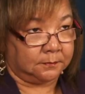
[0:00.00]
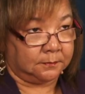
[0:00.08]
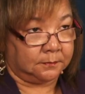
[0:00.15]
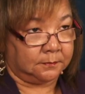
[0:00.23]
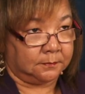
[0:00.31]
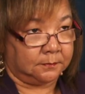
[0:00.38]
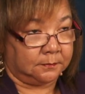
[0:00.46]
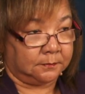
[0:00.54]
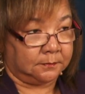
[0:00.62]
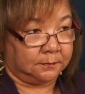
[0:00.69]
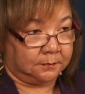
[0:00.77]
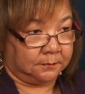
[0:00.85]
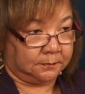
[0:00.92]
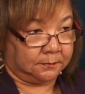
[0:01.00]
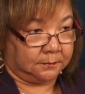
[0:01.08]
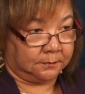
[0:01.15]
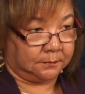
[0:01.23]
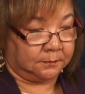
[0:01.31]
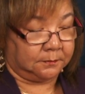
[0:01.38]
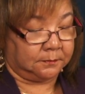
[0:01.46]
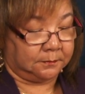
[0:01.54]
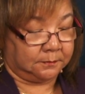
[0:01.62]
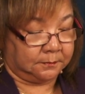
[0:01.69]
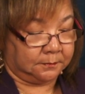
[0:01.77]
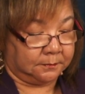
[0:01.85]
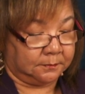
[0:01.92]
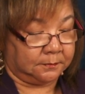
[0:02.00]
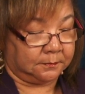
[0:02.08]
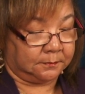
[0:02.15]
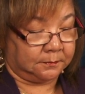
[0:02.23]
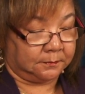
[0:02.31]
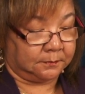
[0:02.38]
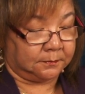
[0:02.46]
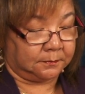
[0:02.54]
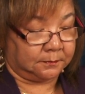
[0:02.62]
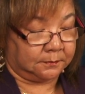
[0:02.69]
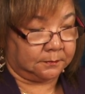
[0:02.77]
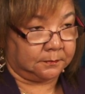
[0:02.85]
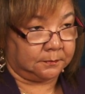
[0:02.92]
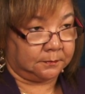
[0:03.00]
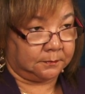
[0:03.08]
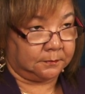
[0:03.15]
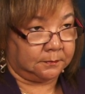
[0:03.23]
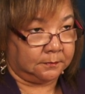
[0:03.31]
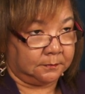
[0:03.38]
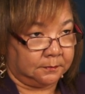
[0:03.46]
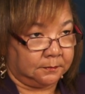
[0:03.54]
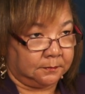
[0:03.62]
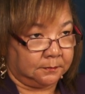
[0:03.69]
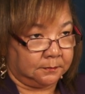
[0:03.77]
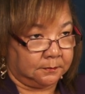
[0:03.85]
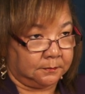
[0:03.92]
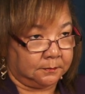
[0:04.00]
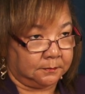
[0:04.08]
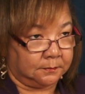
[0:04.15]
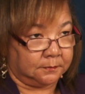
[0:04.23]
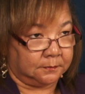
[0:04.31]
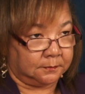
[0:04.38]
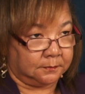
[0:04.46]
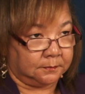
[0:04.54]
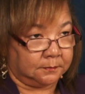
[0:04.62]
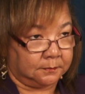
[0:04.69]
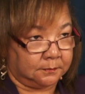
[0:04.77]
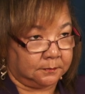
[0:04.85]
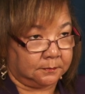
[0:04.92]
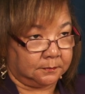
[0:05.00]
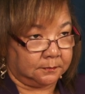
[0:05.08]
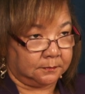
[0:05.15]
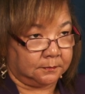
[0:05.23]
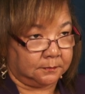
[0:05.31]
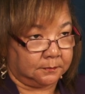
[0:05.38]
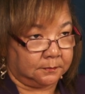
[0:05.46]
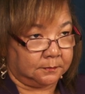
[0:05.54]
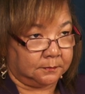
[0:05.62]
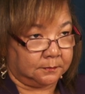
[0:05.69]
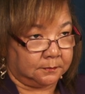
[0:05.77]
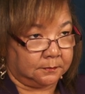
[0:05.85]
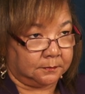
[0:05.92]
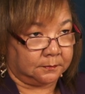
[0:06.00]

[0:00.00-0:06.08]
(silent)